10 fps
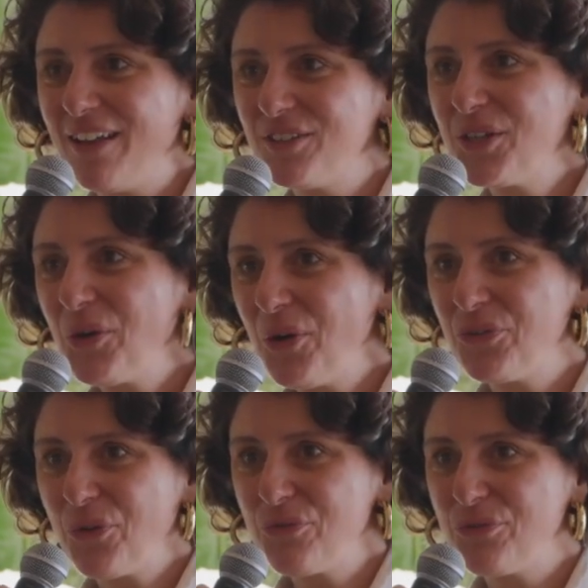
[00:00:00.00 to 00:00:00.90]
I think a
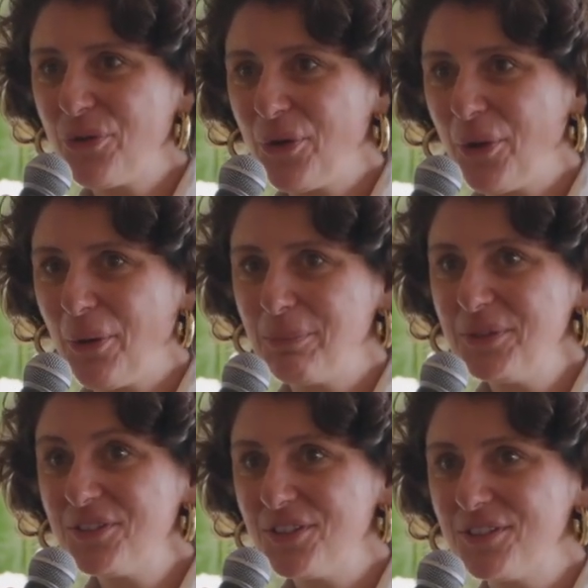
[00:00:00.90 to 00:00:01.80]
lot of the
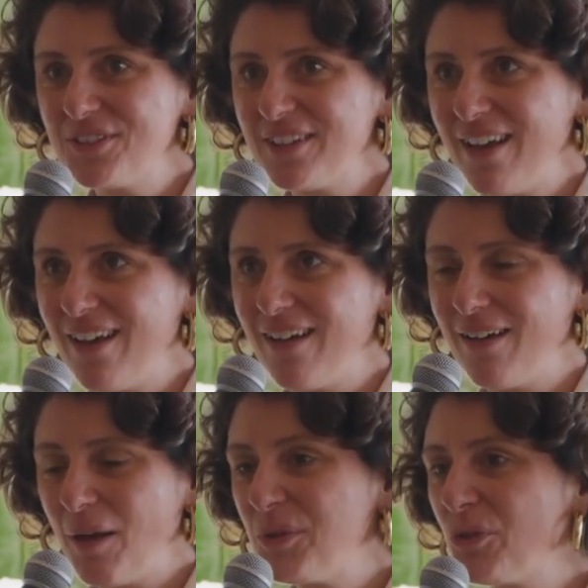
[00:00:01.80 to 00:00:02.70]
pieces,
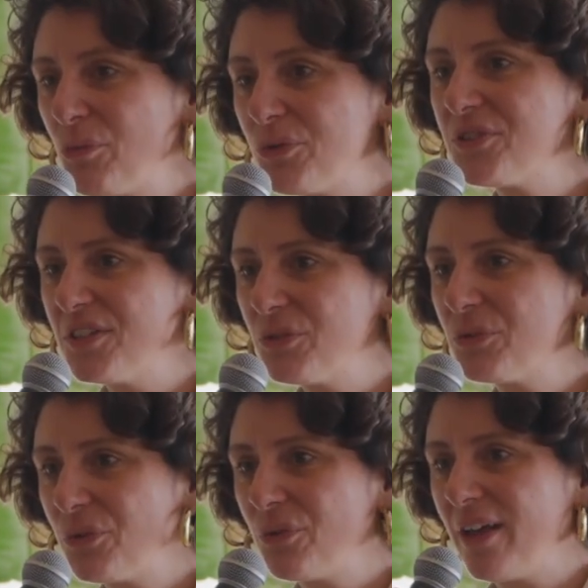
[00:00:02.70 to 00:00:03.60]
obviously,
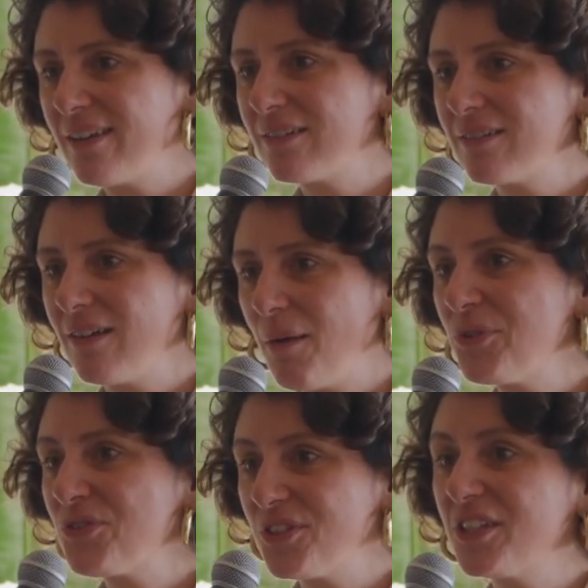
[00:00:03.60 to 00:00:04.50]
I'm
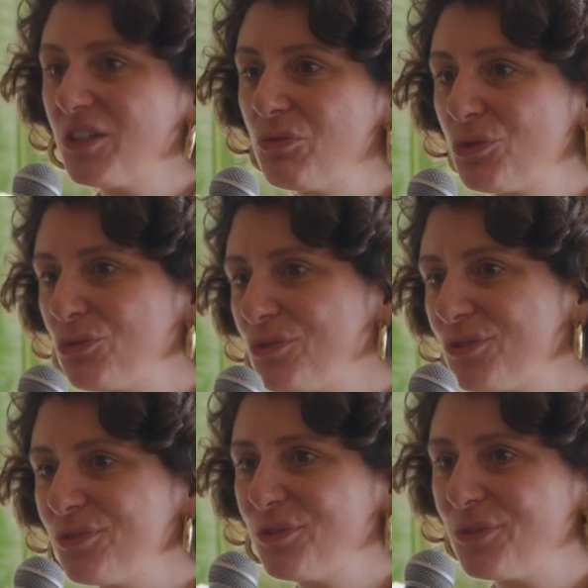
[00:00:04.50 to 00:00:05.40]
not saying you should,
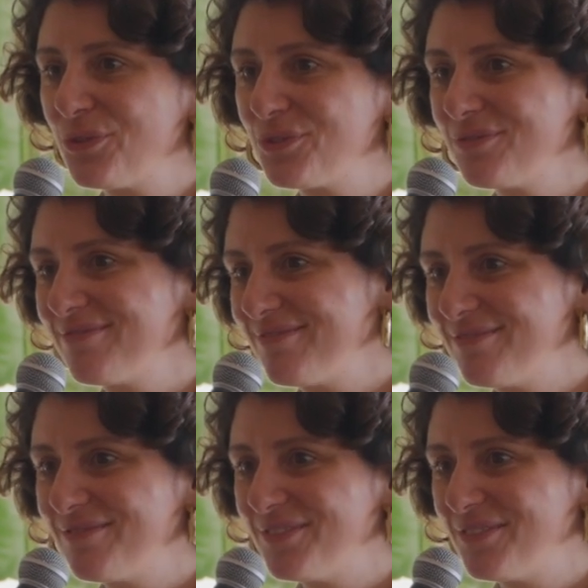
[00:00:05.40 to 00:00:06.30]

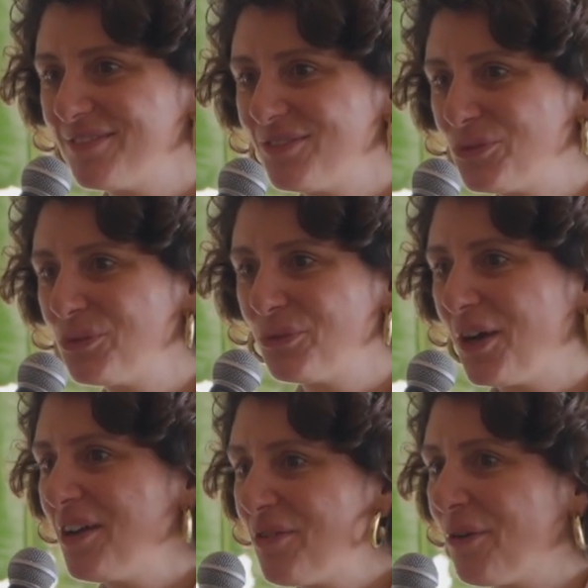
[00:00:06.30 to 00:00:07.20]
do
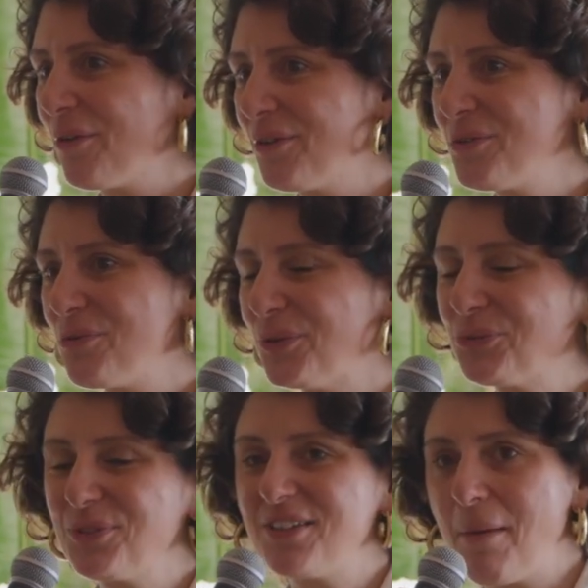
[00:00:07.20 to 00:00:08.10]
whatever you
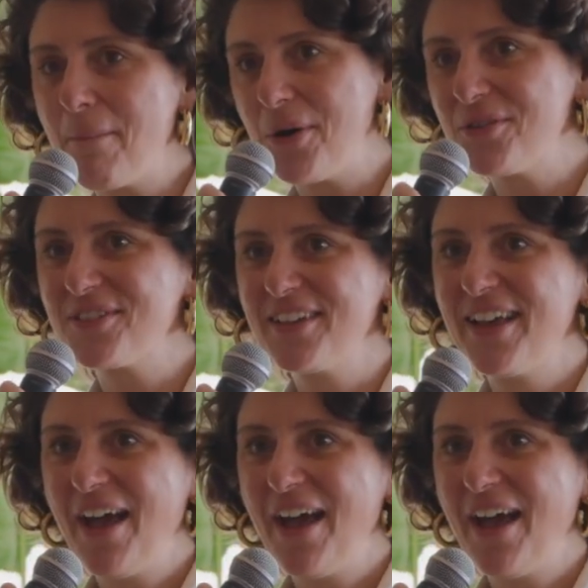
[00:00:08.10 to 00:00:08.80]
want with them, but